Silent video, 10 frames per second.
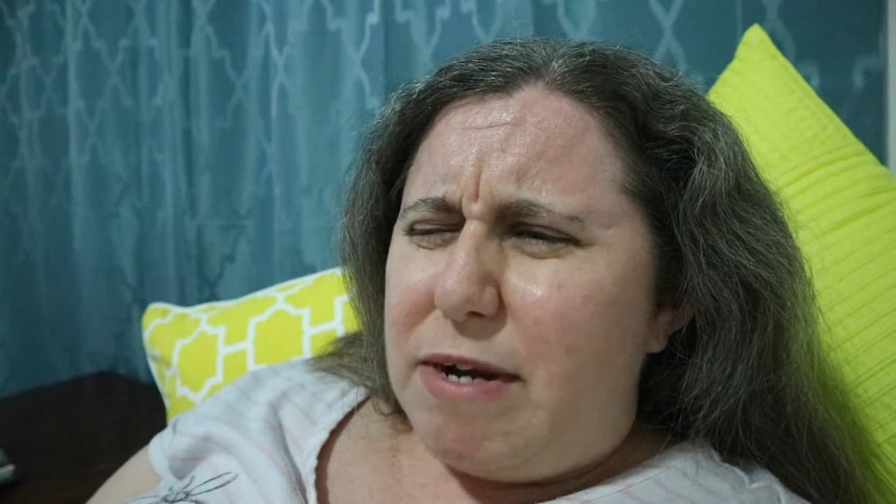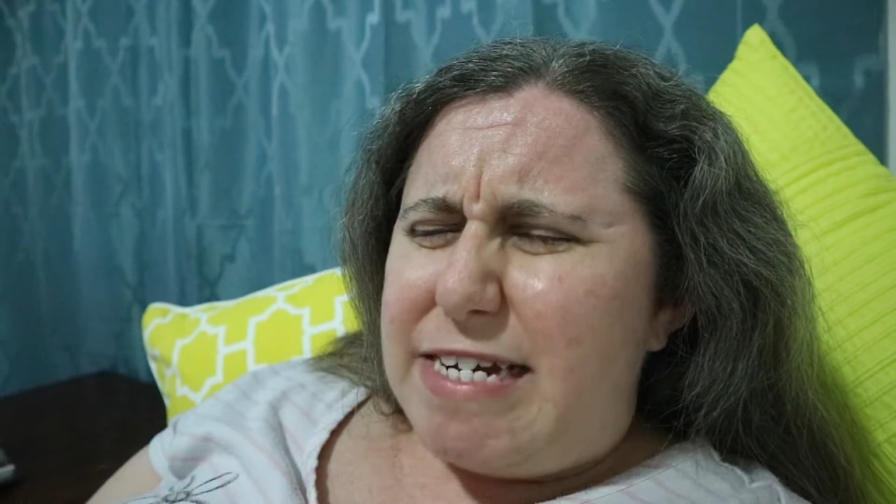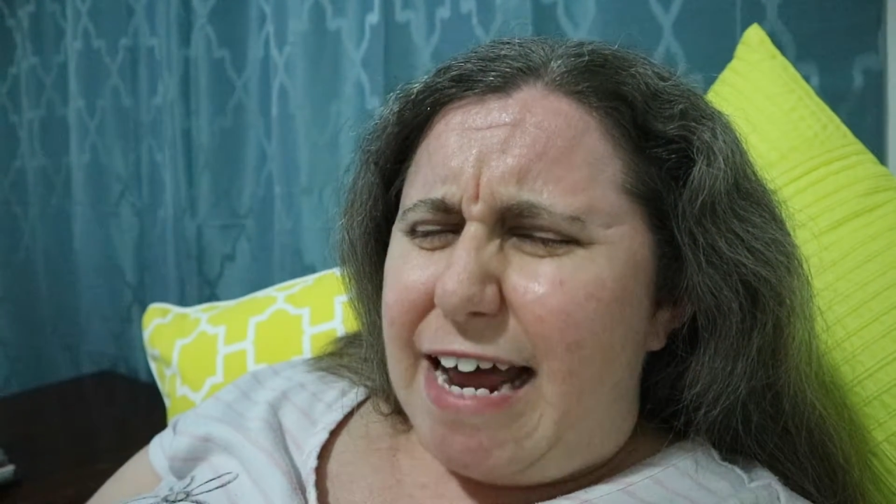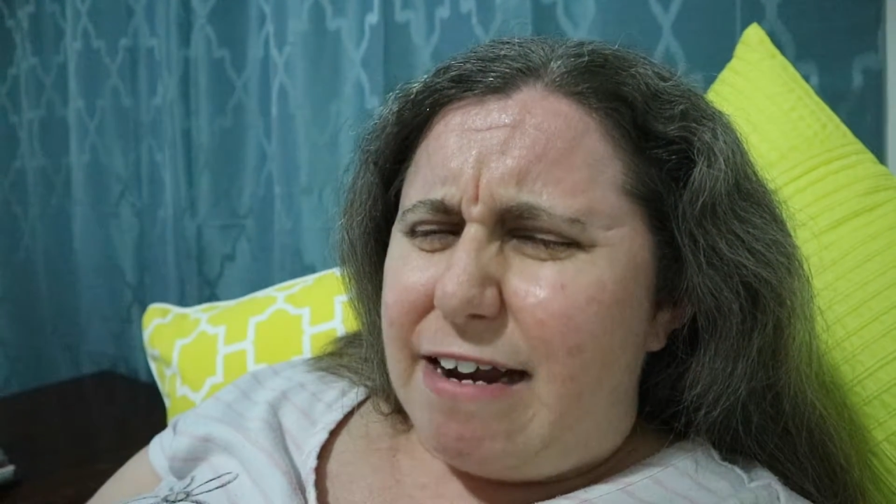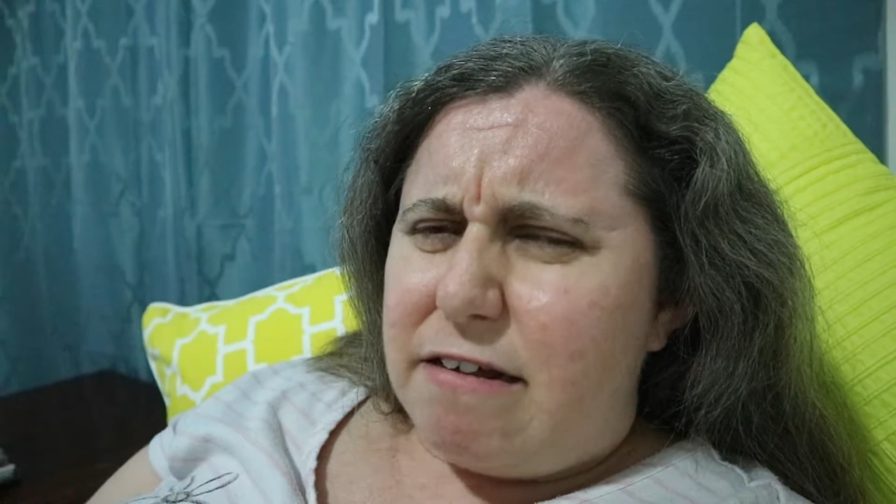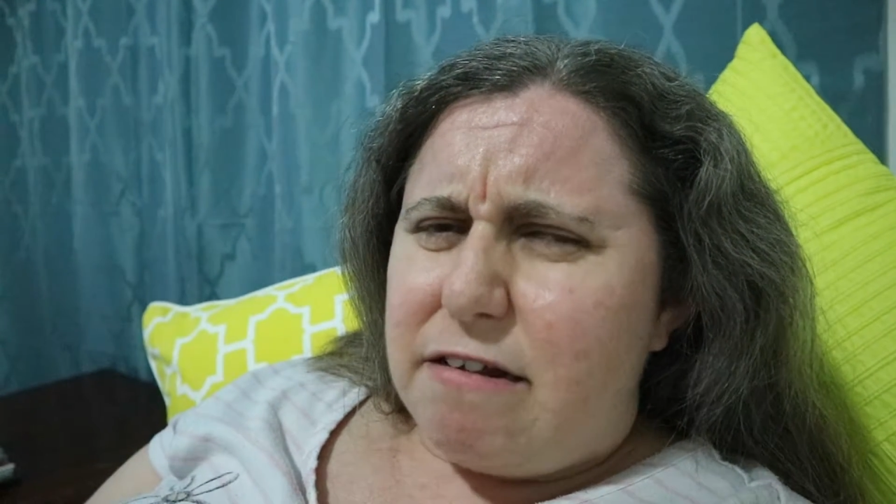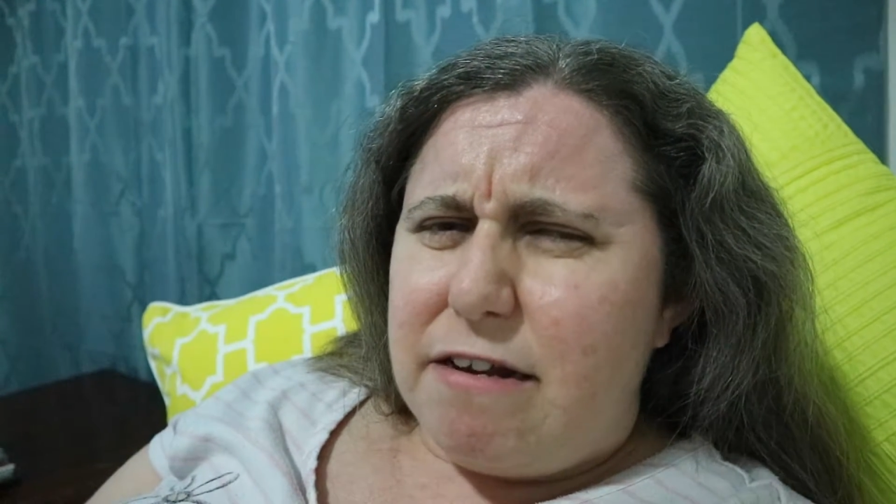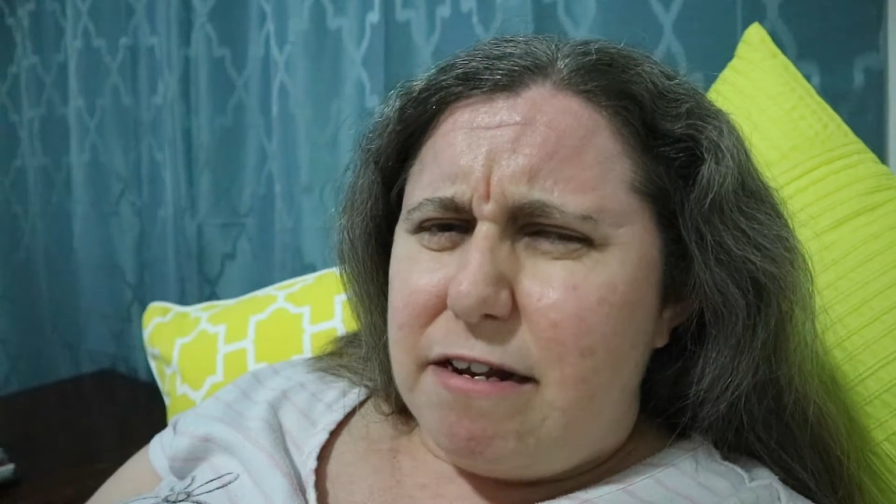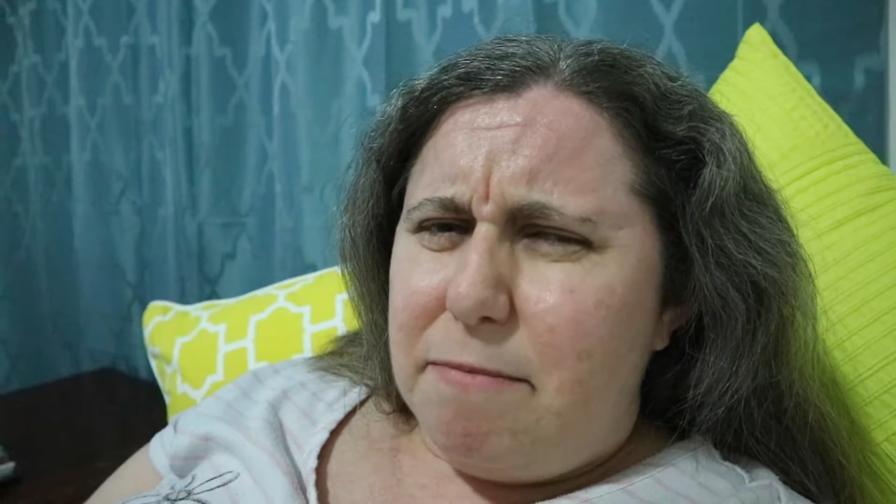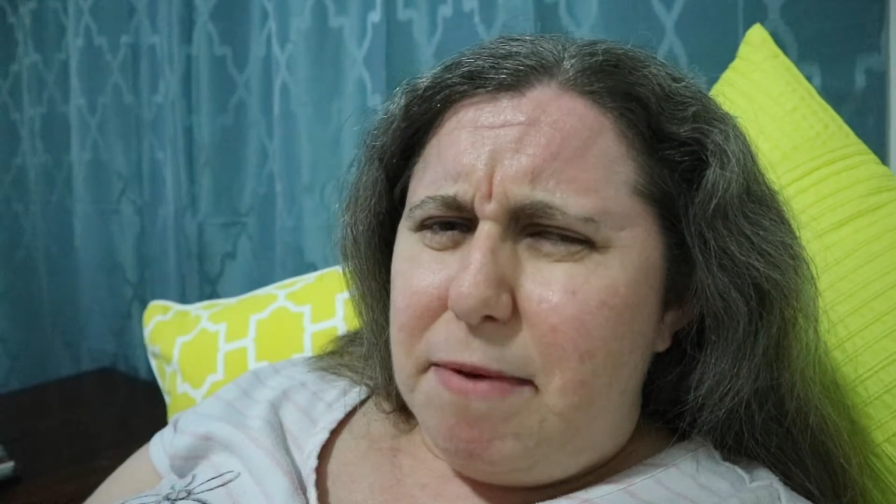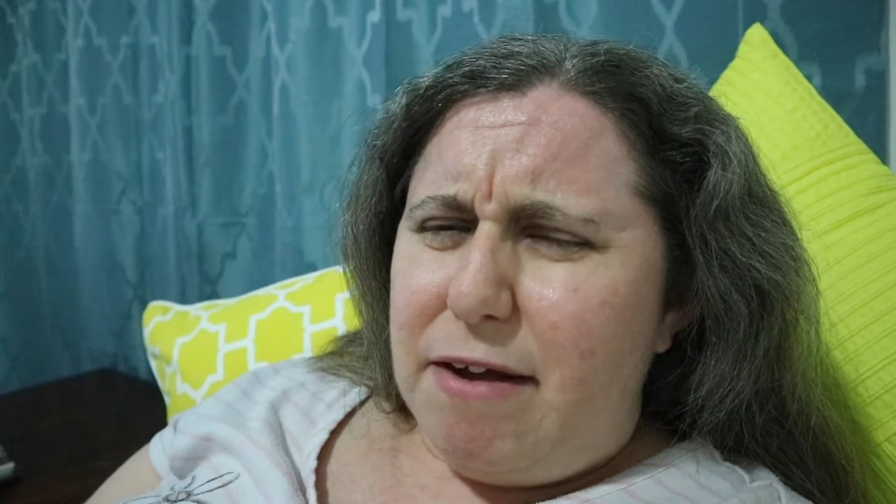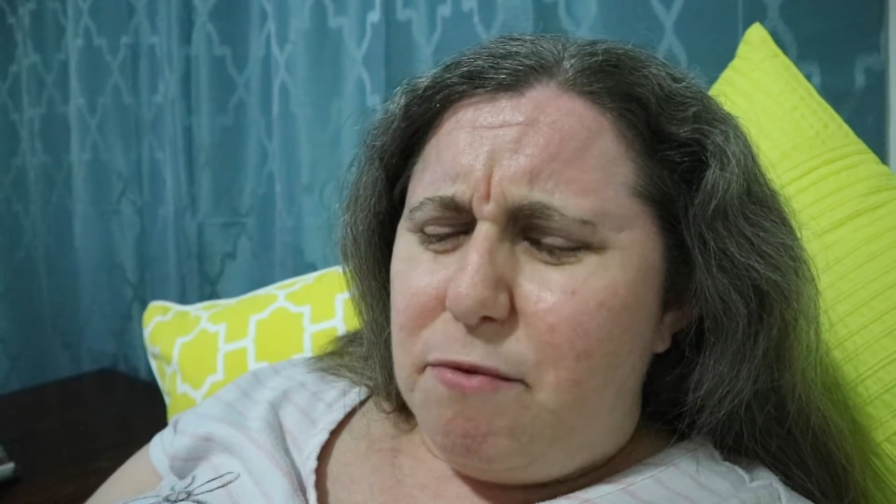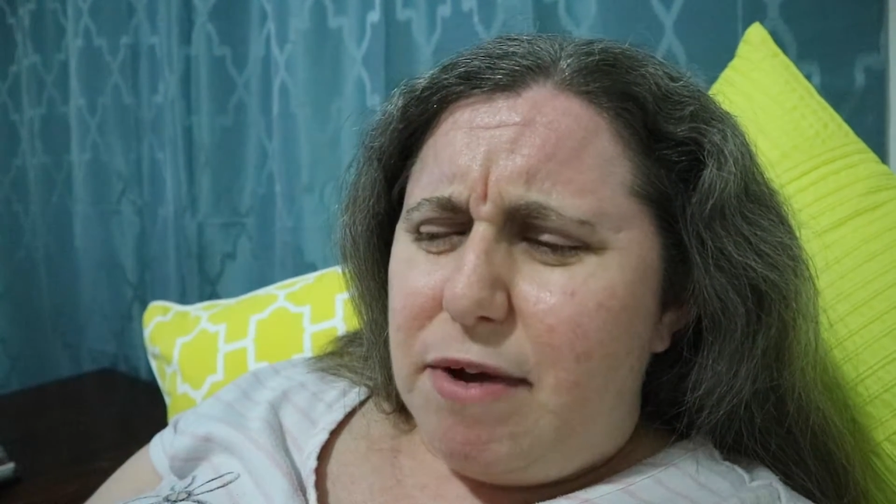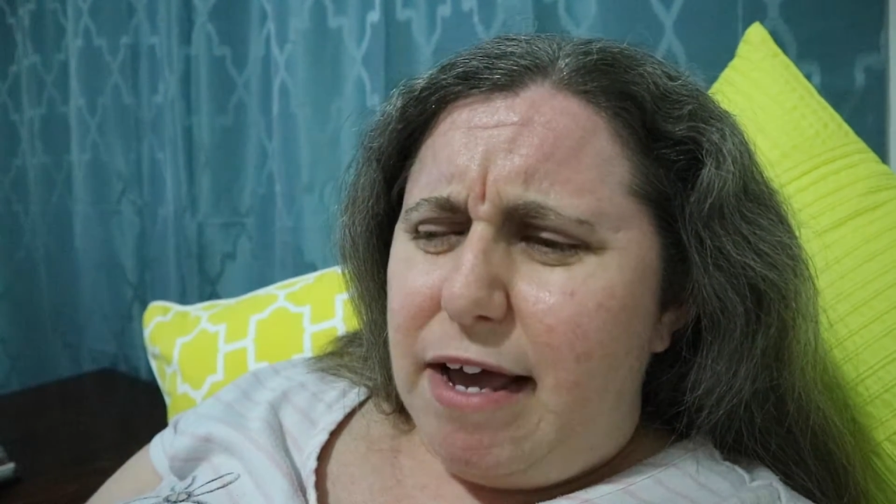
of went downhill a little bit.